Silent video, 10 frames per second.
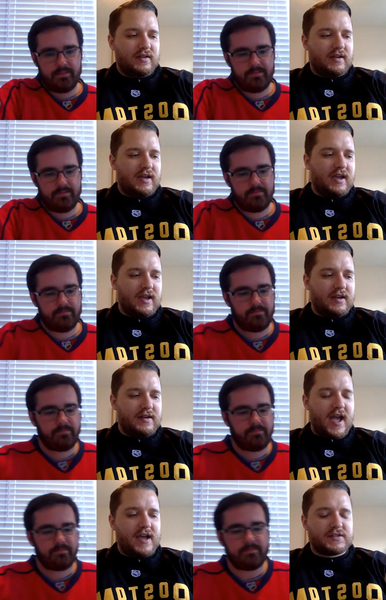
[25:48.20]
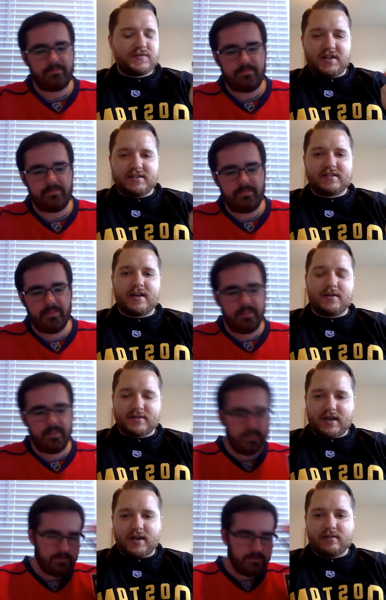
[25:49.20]
Speaker 1: and Nashville and San
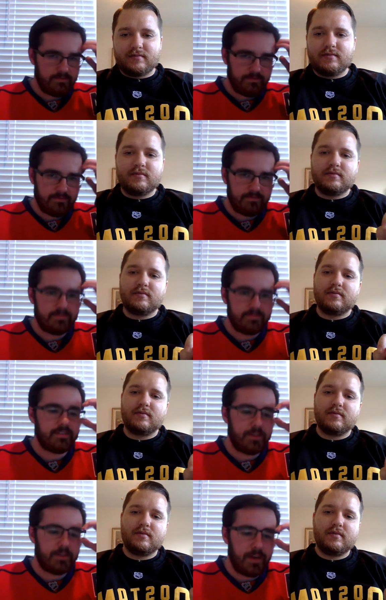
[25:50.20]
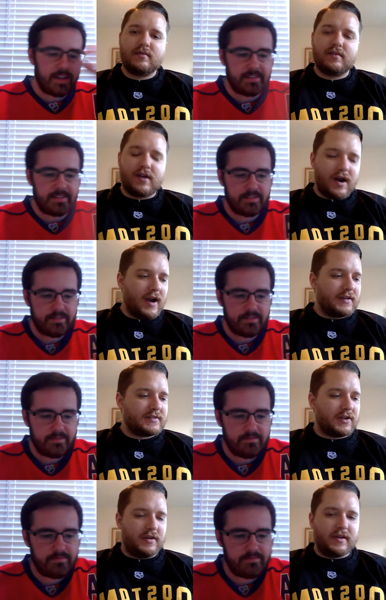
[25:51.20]
Jose. Correct. All right,
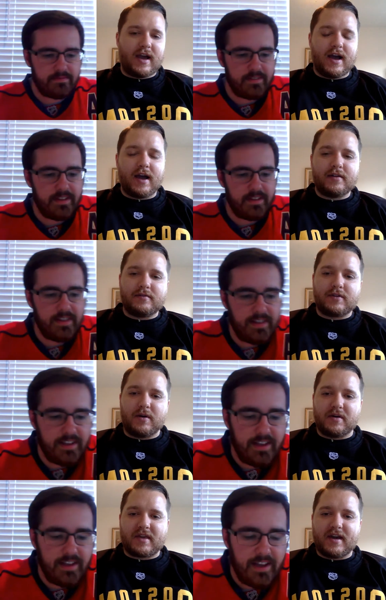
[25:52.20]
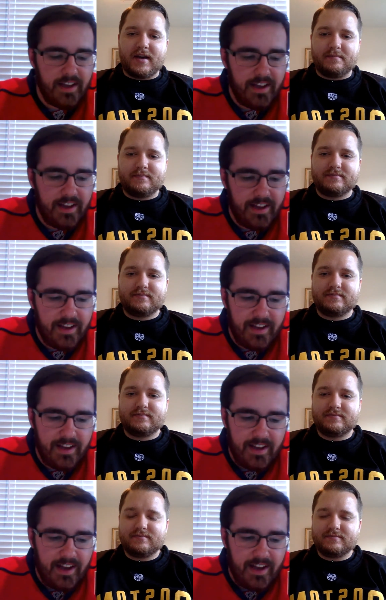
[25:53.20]
so who you got going to the Cup?
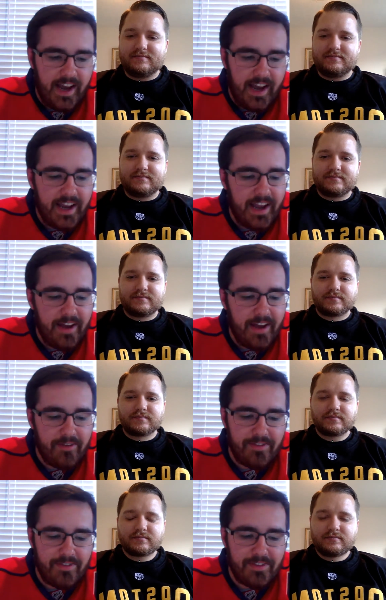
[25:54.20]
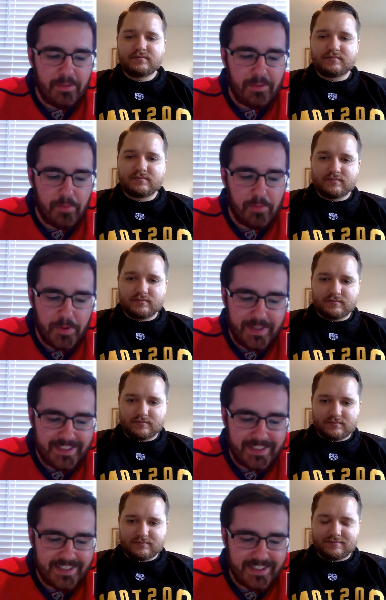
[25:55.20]
Speaker 2: I have the
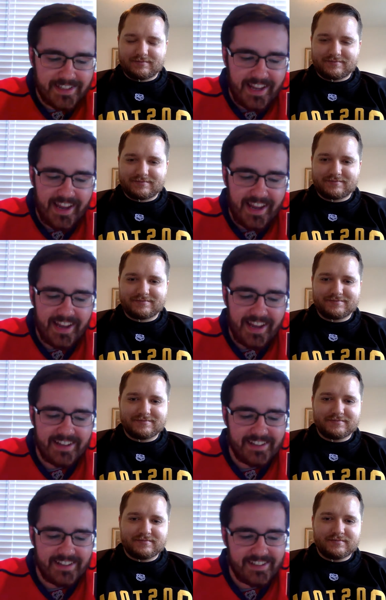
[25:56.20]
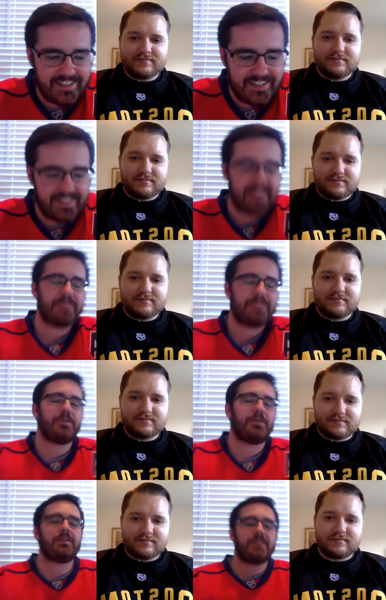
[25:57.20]
Bruins and the
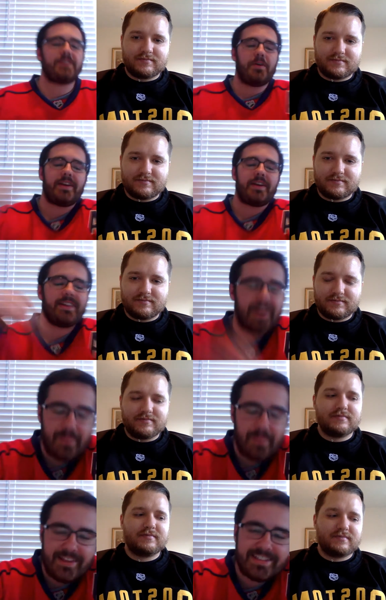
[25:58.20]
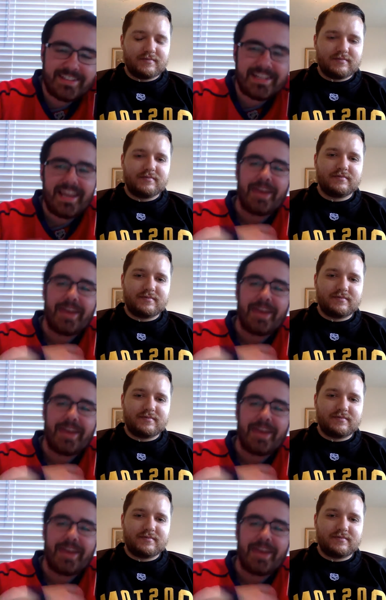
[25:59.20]
Sharks going. I mean, it